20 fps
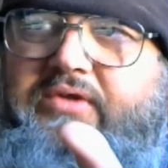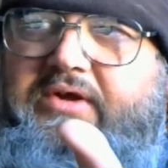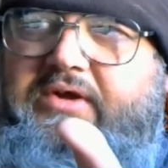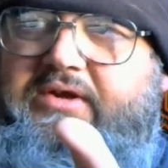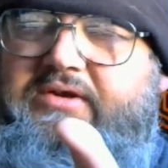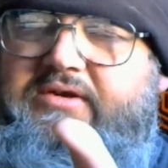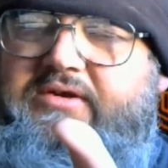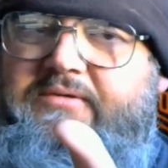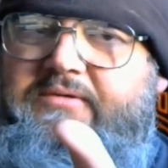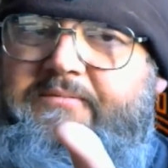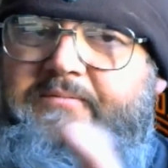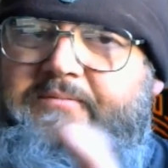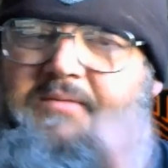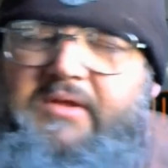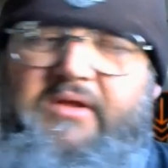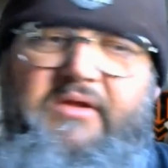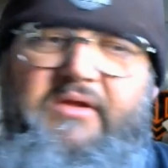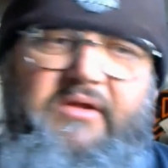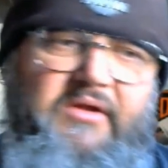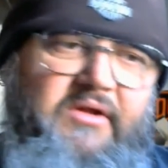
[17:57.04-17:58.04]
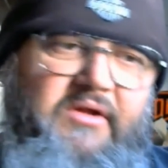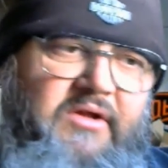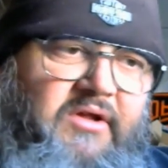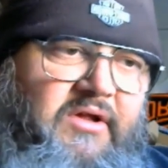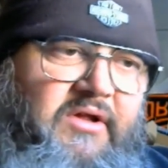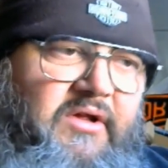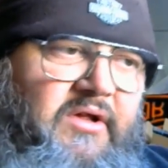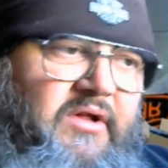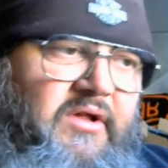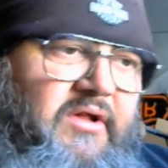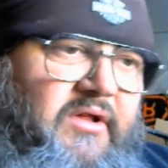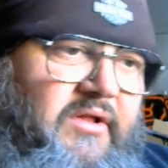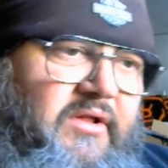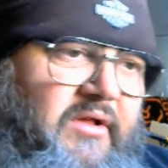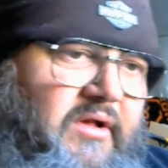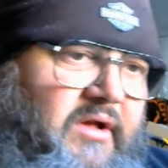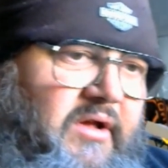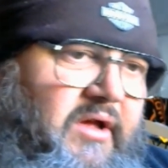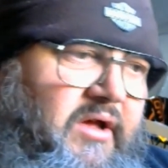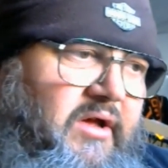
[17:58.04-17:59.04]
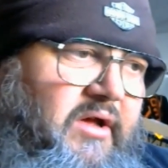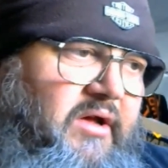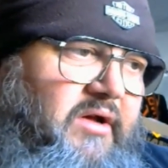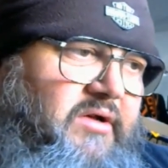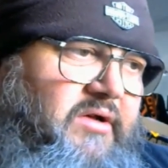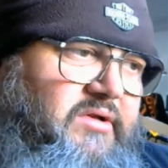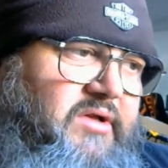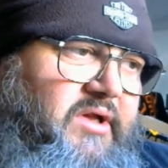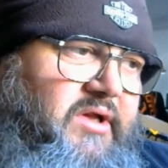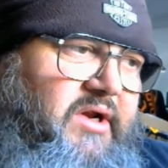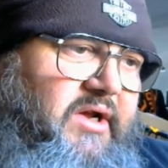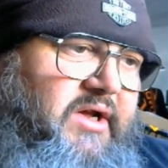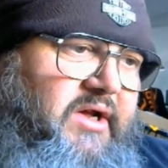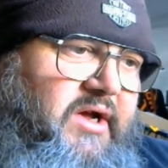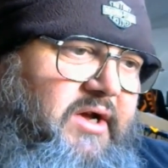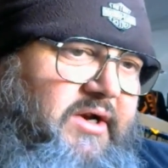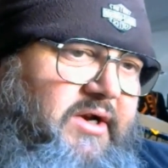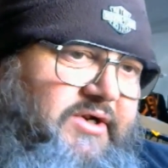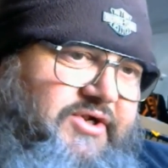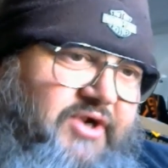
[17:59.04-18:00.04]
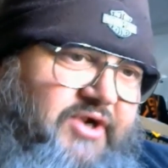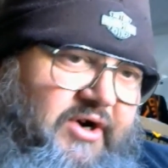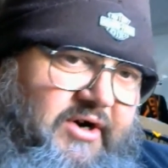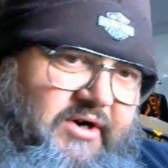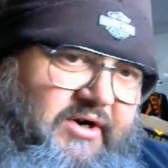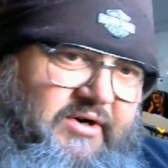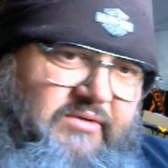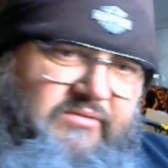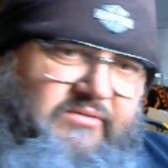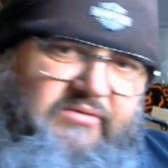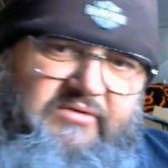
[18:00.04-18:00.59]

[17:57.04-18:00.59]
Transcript: it. And then I kind of started,